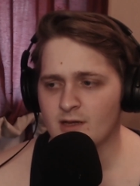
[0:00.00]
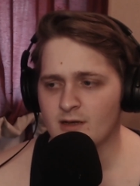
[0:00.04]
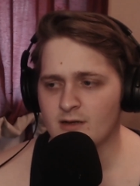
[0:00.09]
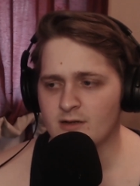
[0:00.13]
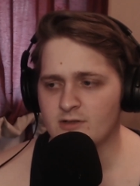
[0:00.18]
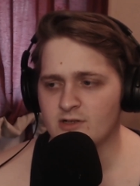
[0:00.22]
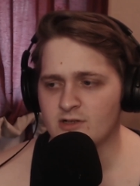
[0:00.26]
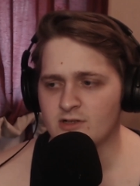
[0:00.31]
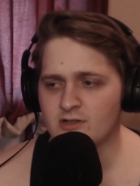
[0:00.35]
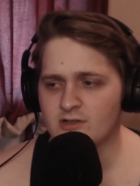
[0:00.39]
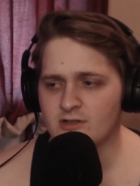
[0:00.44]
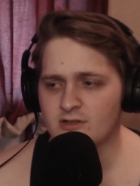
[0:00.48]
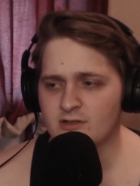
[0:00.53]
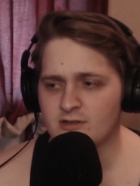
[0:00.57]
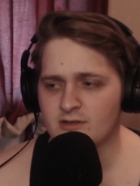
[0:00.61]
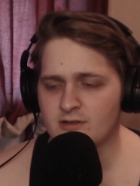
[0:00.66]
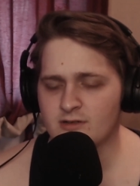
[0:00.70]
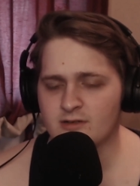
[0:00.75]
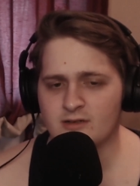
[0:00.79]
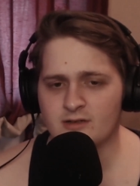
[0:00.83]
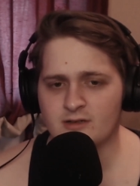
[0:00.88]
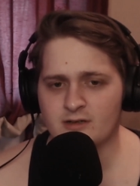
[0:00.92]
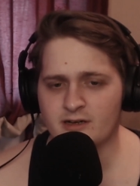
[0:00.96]
just
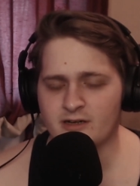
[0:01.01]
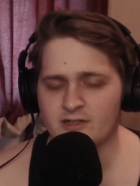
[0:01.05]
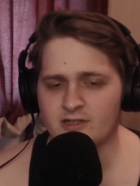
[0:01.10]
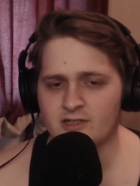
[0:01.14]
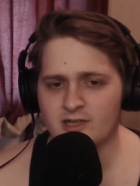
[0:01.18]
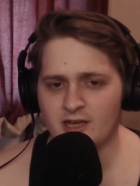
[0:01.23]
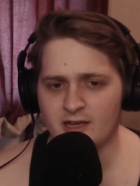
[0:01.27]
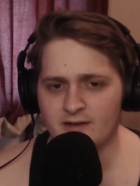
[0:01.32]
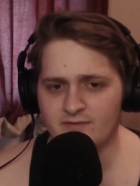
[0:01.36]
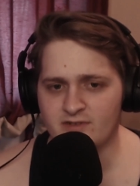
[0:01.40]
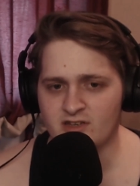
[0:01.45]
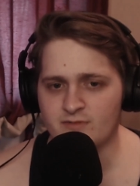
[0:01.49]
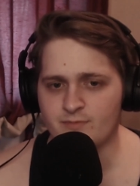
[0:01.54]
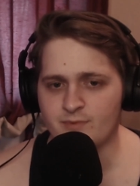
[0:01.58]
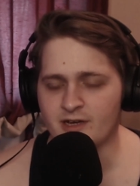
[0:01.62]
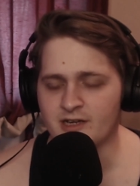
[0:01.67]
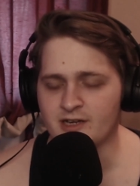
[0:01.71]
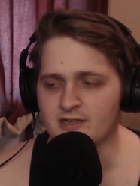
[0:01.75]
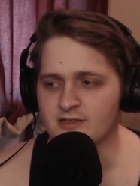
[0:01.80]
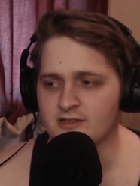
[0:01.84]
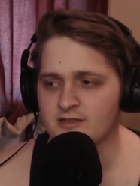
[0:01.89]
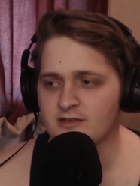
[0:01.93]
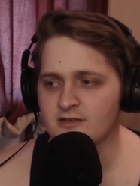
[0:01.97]
a safe
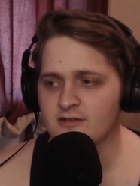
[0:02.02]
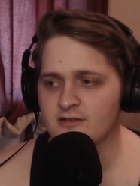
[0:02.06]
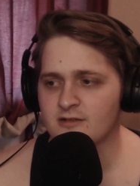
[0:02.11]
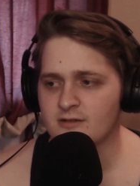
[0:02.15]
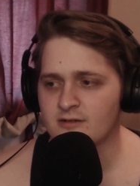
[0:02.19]
space.